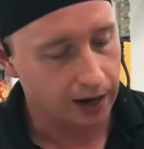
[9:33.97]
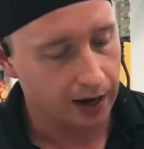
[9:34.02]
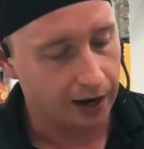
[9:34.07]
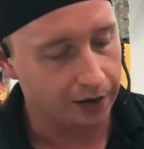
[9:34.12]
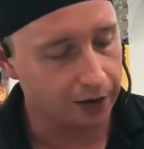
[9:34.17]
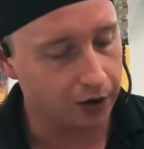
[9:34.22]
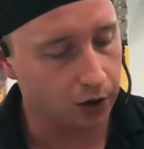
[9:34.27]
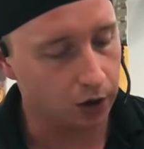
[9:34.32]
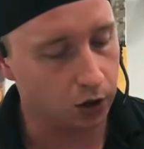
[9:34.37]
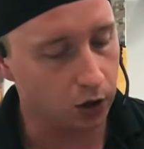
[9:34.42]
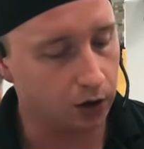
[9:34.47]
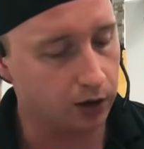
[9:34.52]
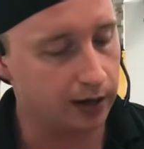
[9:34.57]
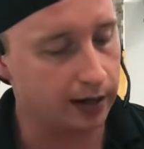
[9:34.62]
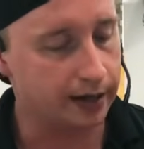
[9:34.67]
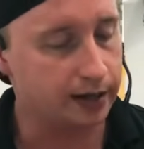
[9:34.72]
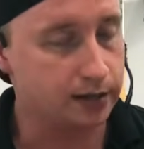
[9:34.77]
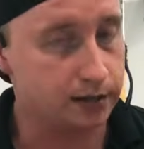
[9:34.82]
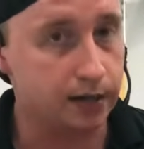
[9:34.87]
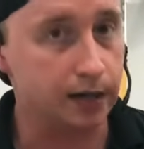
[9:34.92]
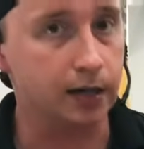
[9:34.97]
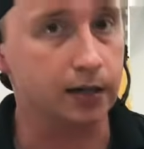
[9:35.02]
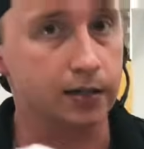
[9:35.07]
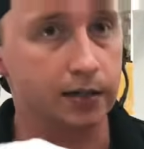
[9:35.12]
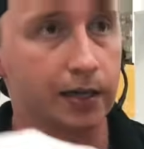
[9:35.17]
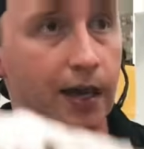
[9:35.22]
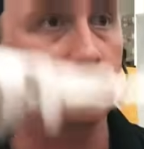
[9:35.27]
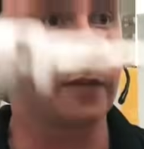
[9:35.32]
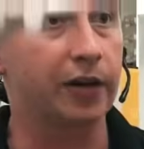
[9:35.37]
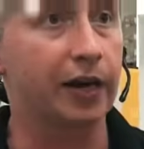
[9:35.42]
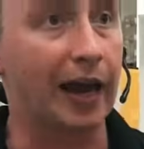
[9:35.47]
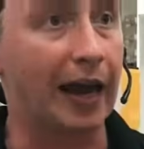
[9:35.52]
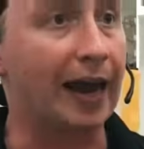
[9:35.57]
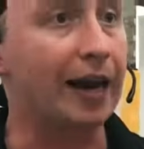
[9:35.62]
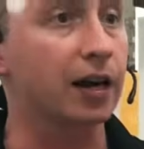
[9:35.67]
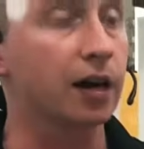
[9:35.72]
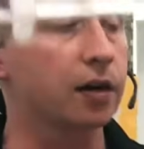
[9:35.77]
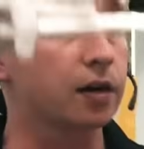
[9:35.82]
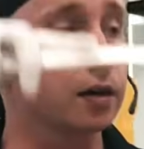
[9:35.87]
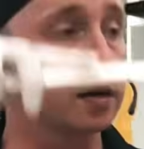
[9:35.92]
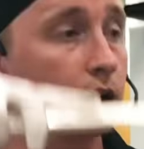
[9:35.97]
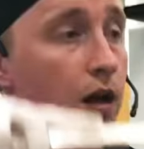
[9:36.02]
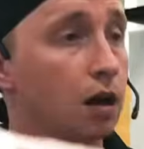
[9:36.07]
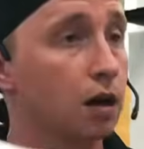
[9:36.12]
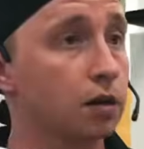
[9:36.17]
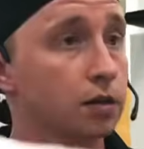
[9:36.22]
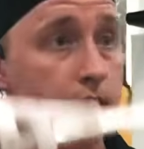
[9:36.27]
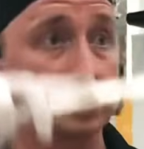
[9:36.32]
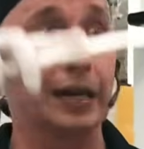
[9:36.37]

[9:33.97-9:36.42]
and they'll go to like $600, $700, $800,